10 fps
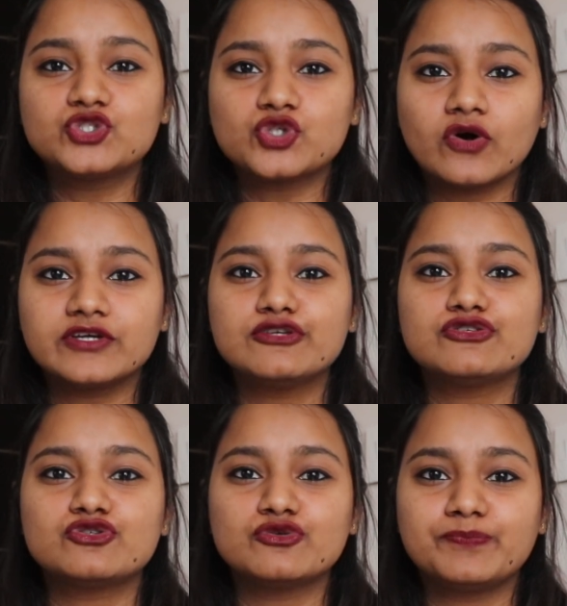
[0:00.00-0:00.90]

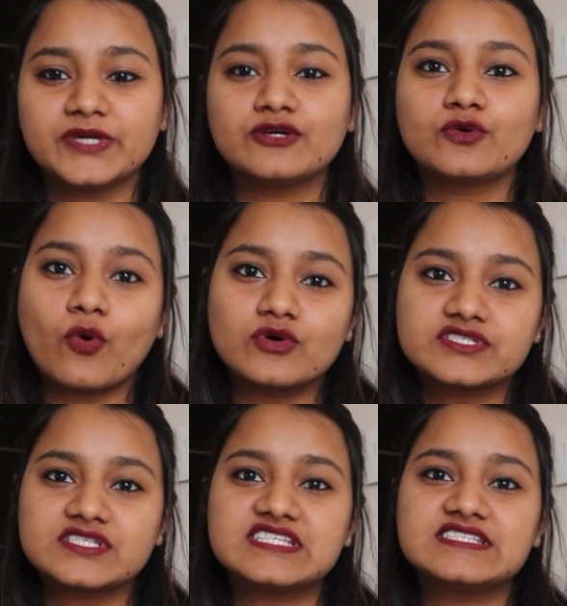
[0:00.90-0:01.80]
choice to pick
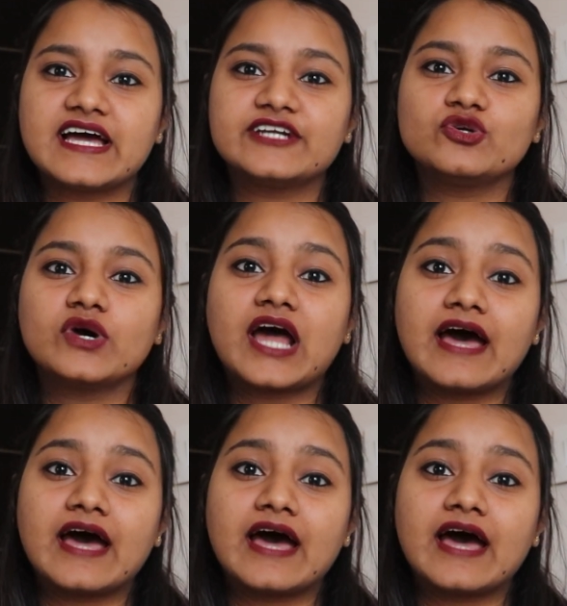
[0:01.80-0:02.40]
courses that you are